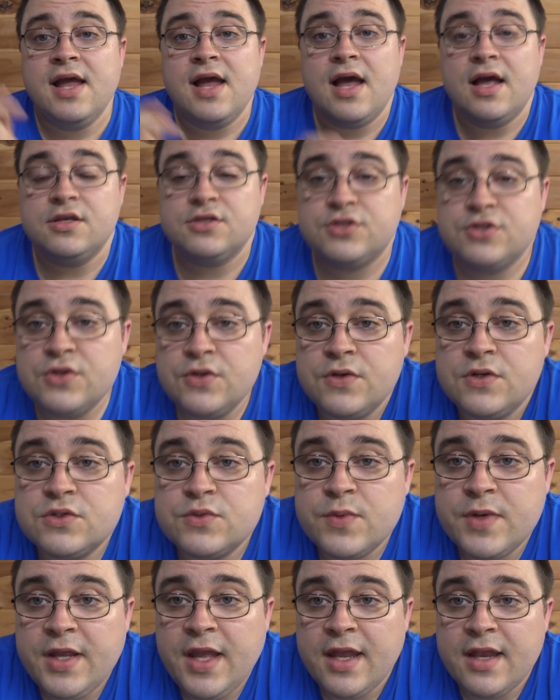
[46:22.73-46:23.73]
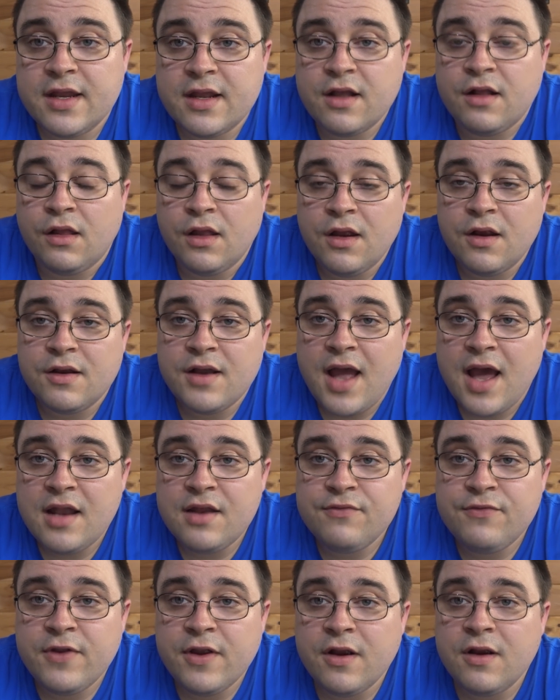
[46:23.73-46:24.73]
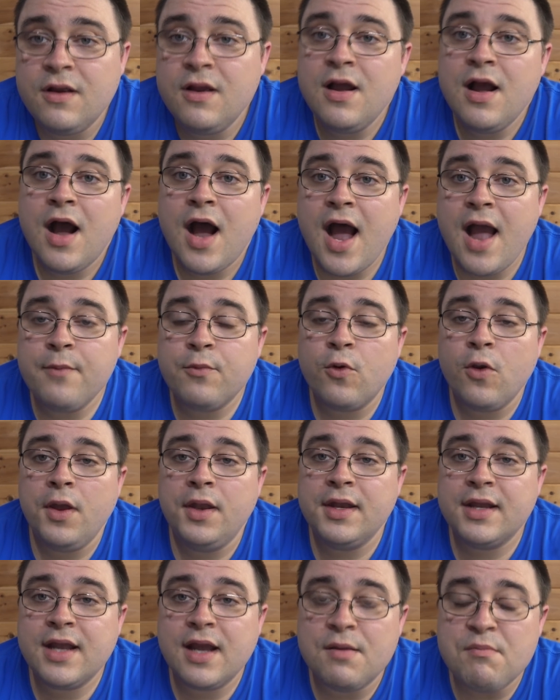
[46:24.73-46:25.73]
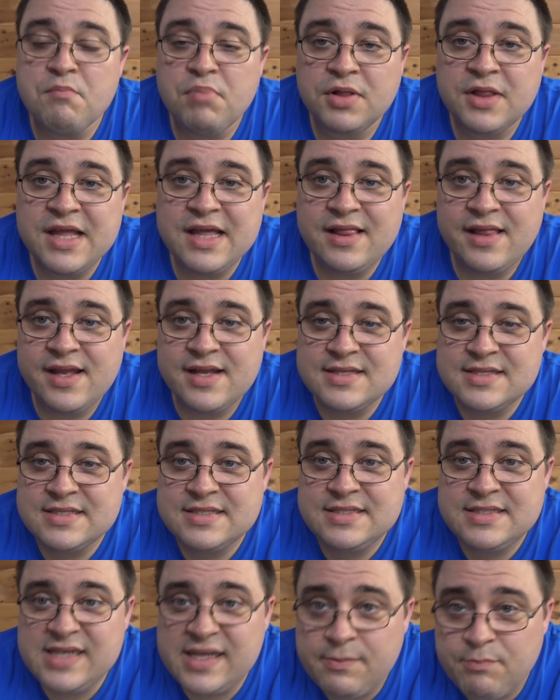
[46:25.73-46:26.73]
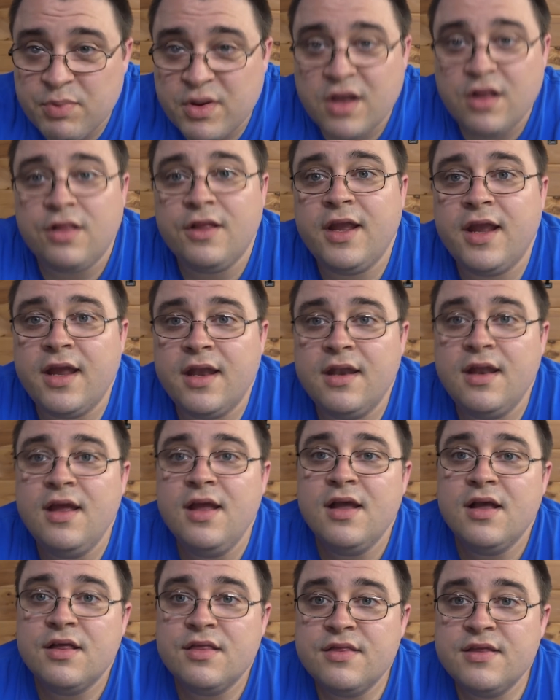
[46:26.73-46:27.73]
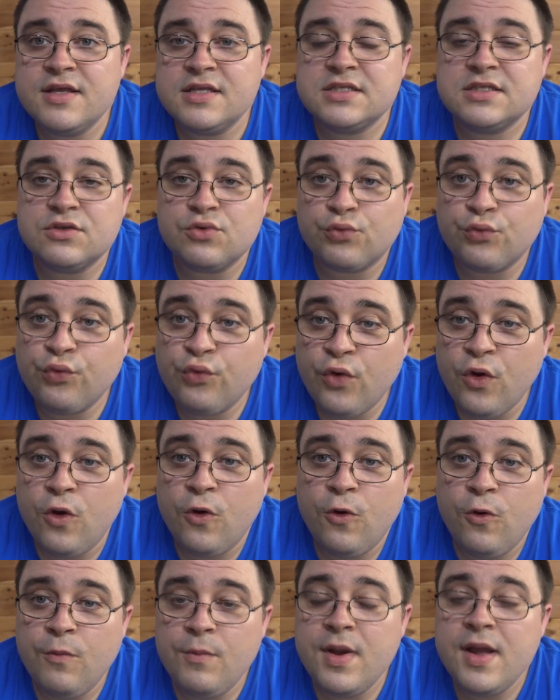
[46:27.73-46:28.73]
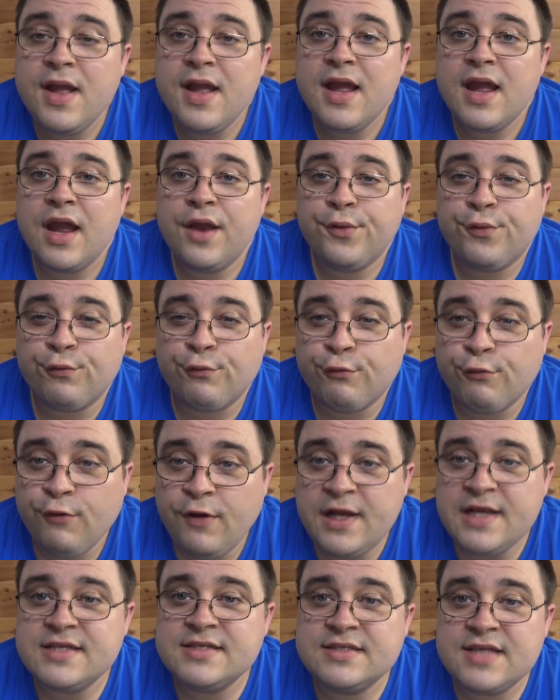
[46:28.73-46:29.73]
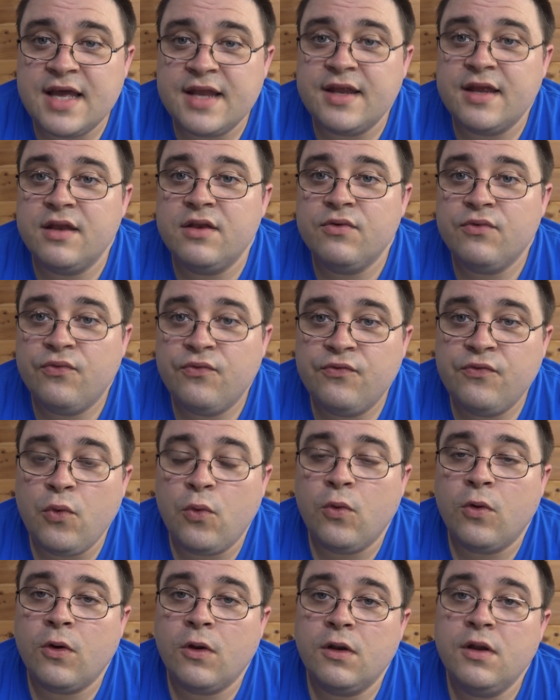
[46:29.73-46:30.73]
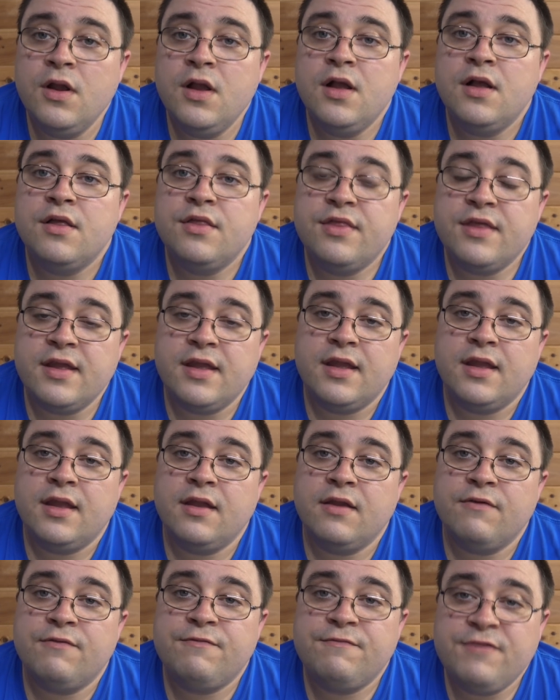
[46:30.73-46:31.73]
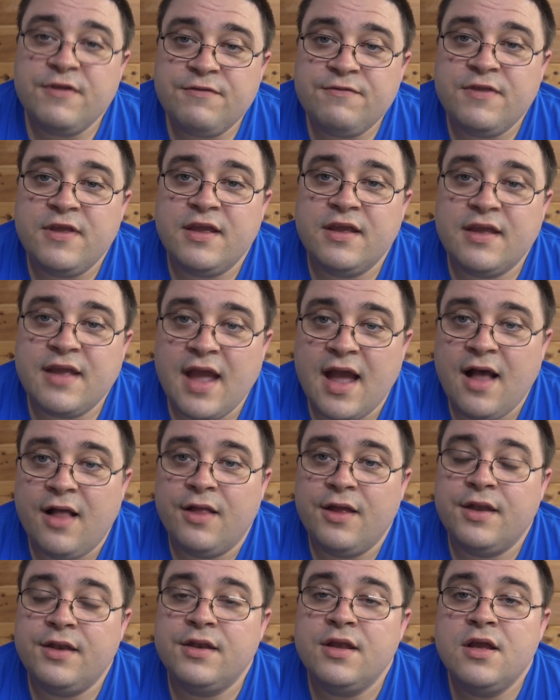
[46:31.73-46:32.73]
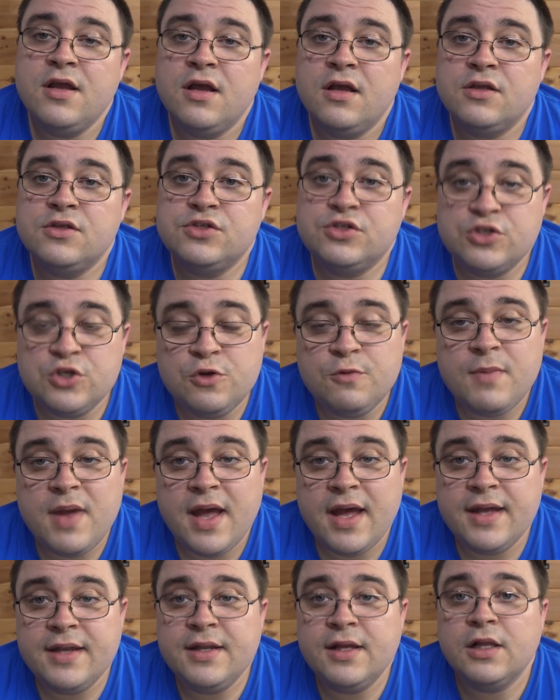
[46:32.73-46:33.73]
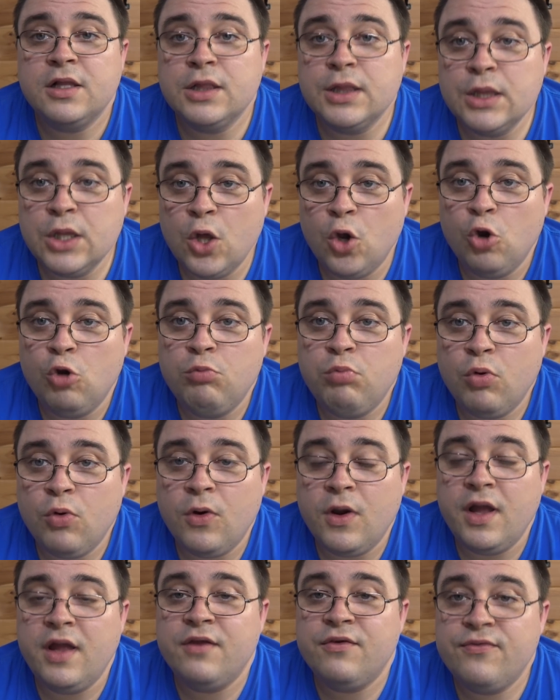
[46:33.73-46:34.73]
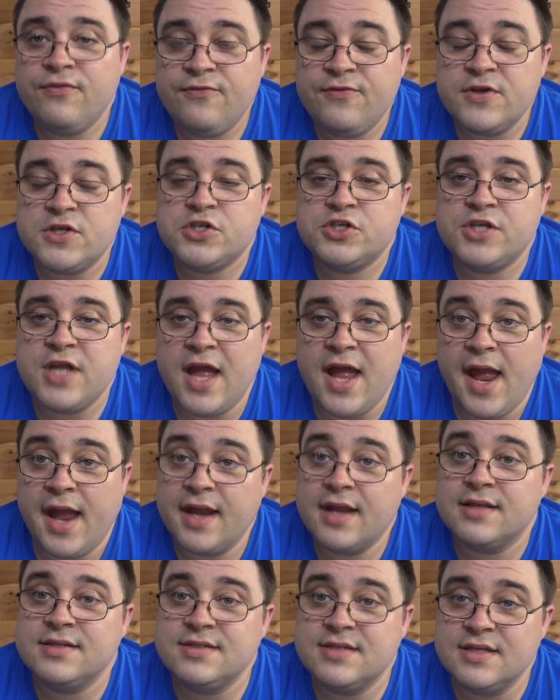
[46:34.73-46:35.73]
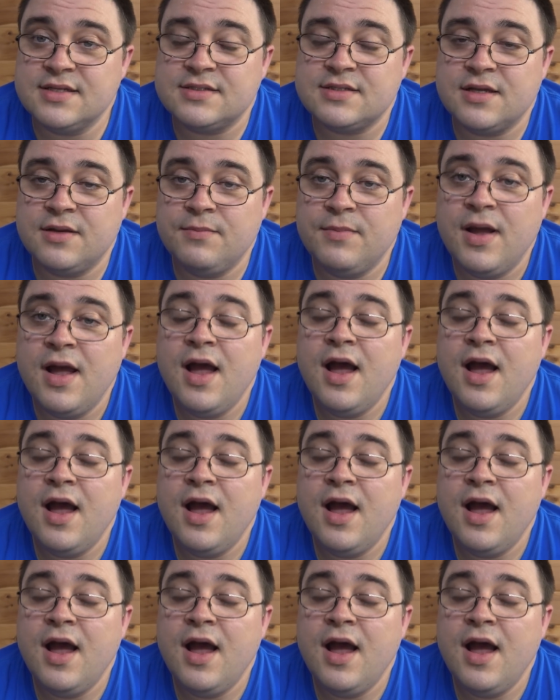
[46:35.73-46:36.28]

As soon as we get it cleared out of here, I'm going to completely deep clean this room and reset it for the 50-gallon Zoomed Lowboy fish tank system.